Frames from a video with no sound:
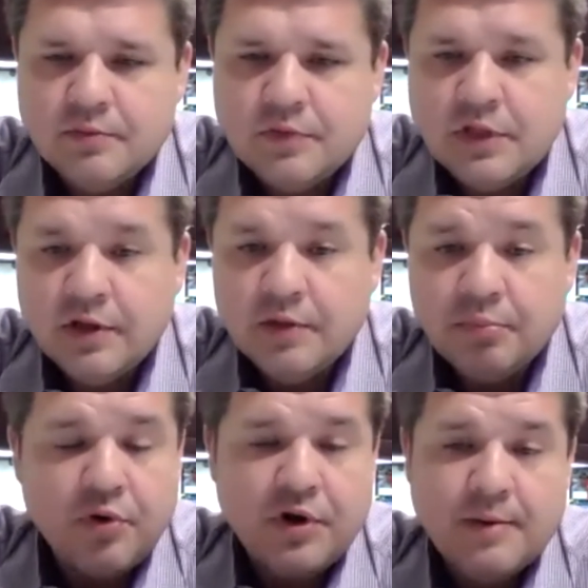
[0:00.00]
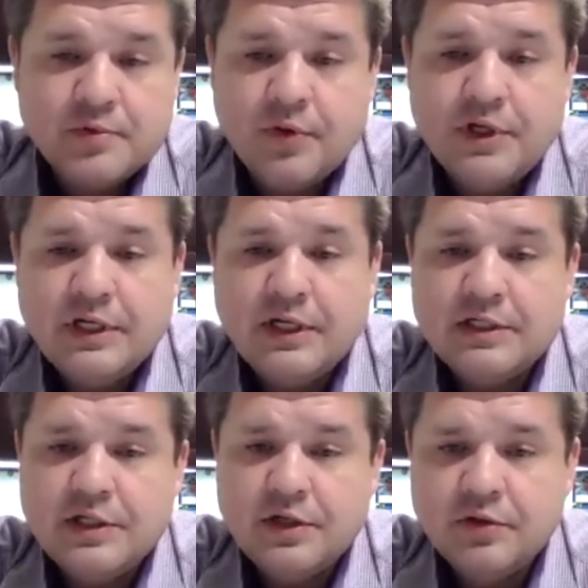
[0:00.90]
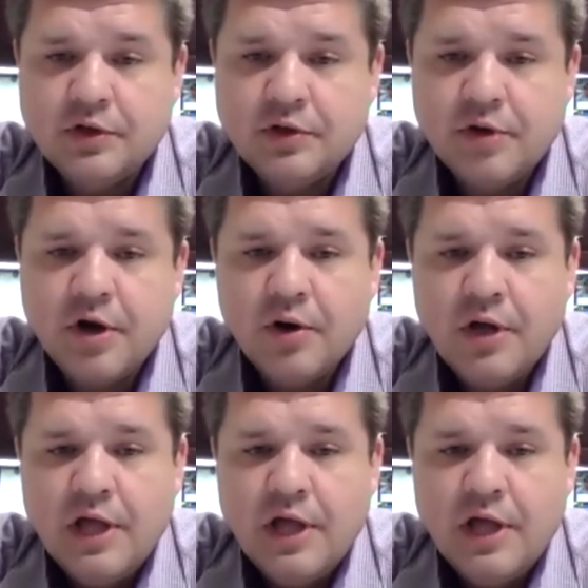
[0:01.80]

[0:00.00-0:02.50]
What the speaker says: the program is going to continue to grow.